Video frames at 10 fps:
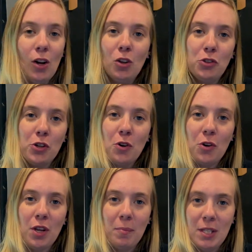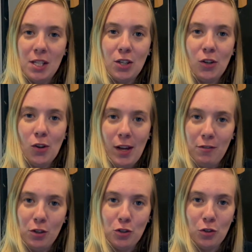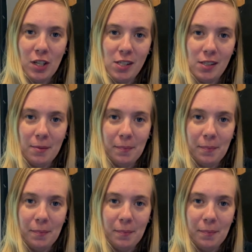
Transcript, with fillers: also a material of your choice.